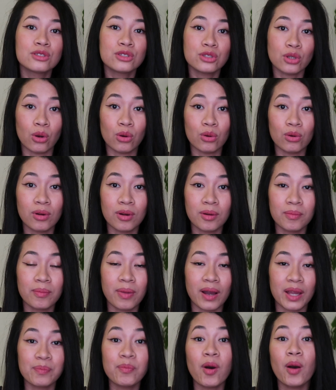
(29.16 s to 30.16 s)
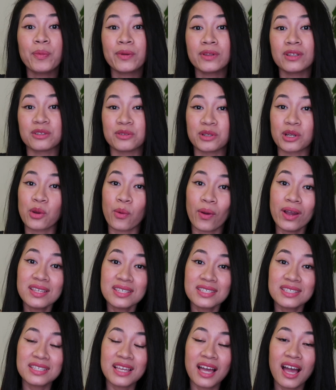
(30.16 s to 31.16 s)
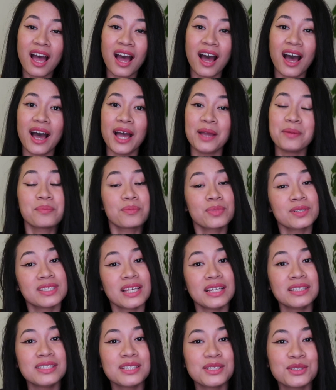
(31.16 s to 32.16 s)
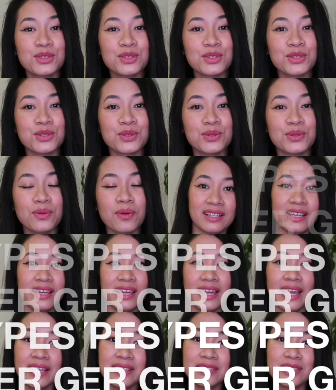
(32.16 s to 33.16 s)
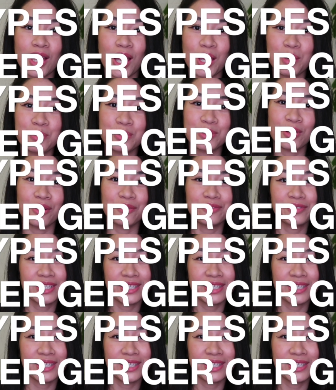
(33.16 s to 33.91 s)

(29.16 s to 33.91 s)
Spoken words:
So, by popular request, I'm presenting to you 8 types of